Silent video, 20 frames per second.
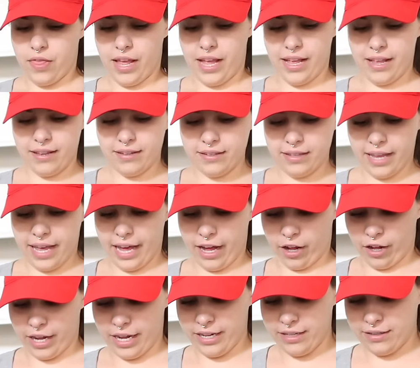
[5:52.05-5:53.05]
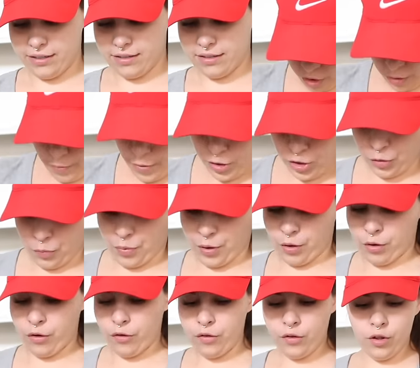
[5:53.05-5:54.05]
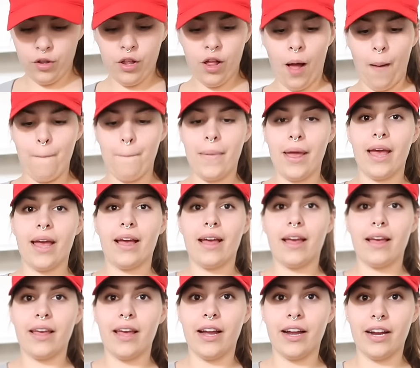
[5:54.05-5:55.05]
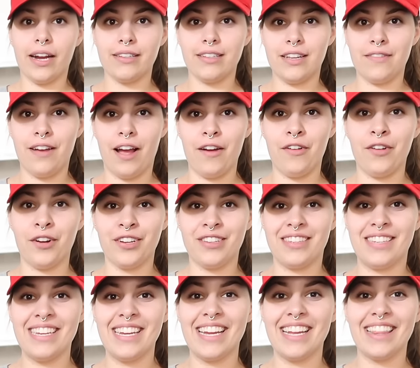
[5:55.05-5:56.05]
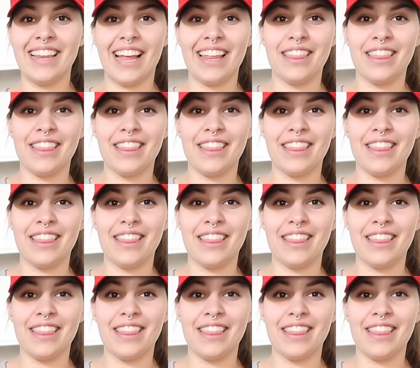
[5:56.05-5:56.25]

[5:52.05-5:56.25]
These carrots were the most beautiful big carrots I've ever seen.